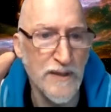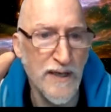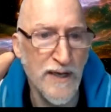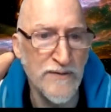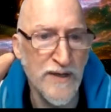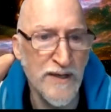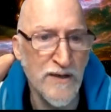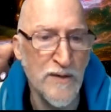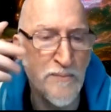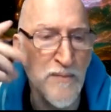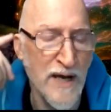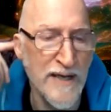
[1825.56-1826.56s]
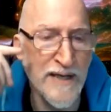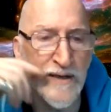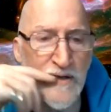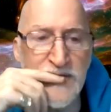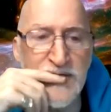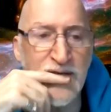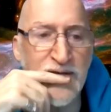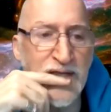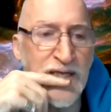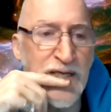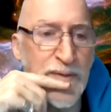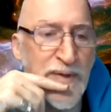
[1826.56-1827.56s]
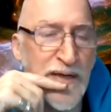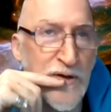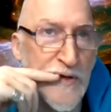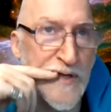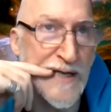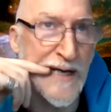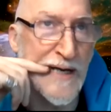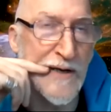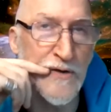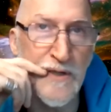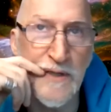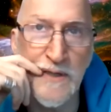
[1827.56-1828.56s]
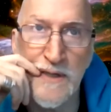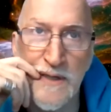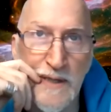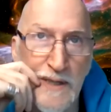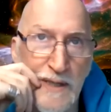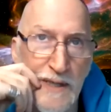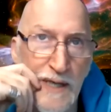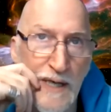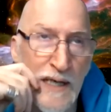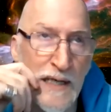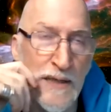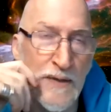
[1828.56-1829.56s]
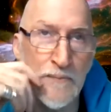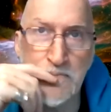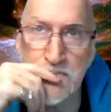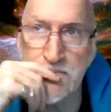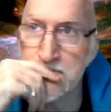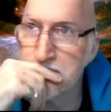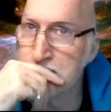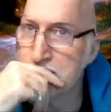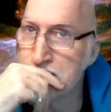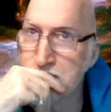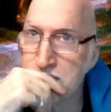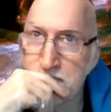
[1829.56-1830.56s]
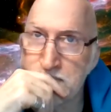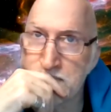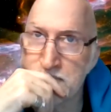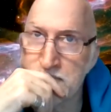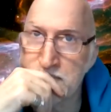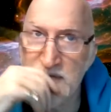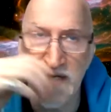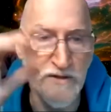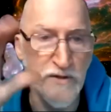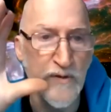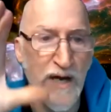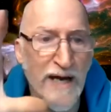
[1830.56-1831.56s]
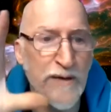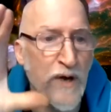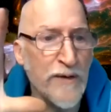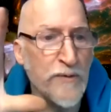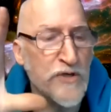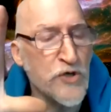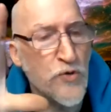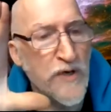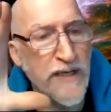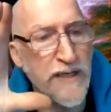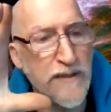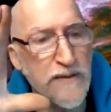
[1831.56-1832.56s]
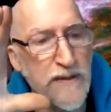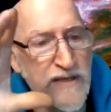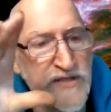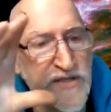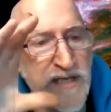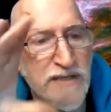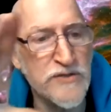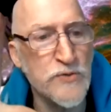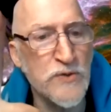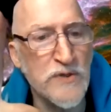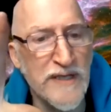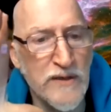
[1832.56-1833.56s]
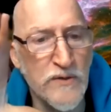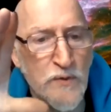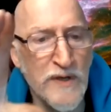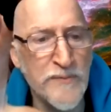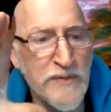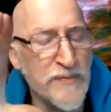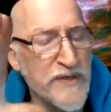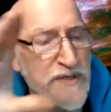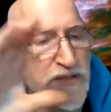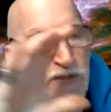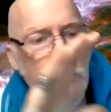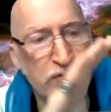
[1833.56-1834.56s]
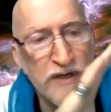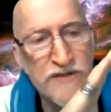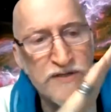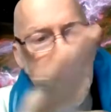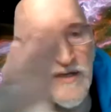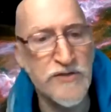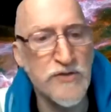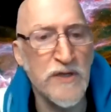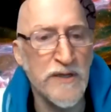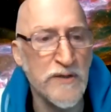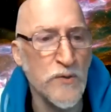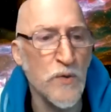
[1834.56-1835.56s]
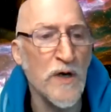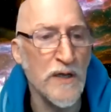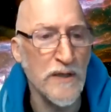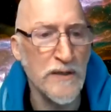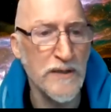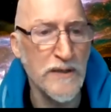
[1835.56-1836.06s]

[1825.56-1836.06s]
and then on my end, I started thinking about okay, how to um, like I I would create a schedule. Like one big piece is create a schedule on the wall,